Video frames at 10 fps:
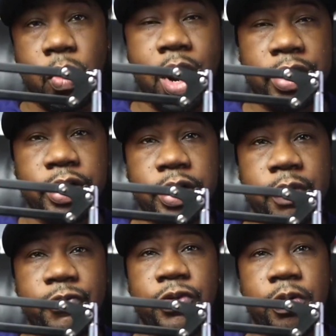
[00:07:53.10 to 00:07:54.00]
good
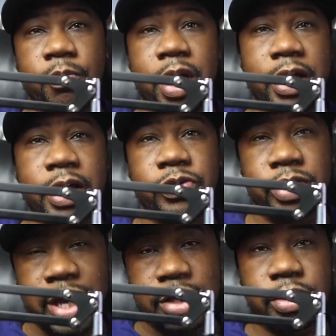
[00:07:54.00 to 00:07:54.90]
quality coming from the
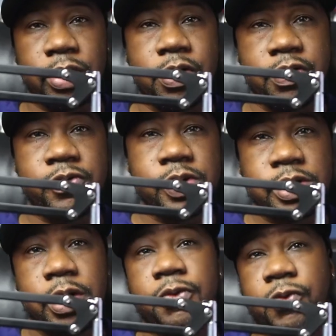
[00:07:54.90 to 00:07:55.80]
mic. As you guys
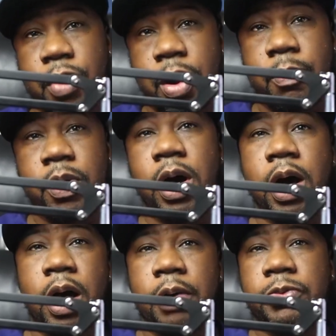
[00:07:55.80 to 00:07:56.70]
heard
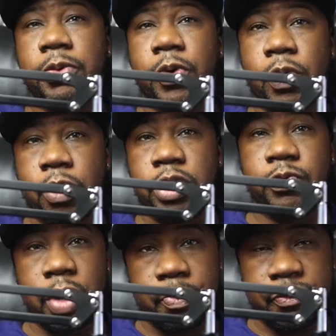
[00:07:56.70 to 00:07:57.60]
from the
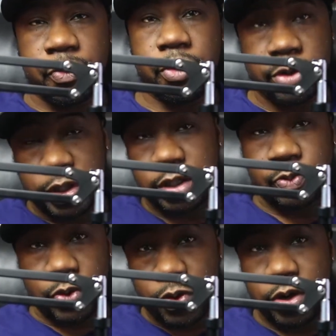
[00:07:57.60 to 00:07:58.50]
recordings right
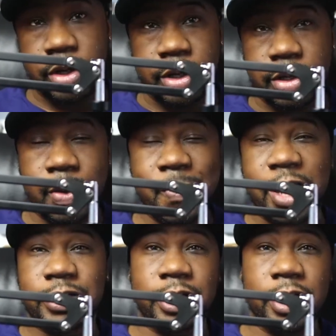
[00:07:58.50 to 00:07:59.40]
before this recording,
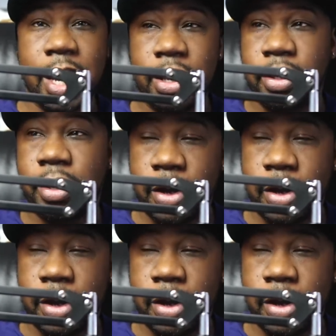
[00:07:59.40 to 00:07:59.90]
because I'm actually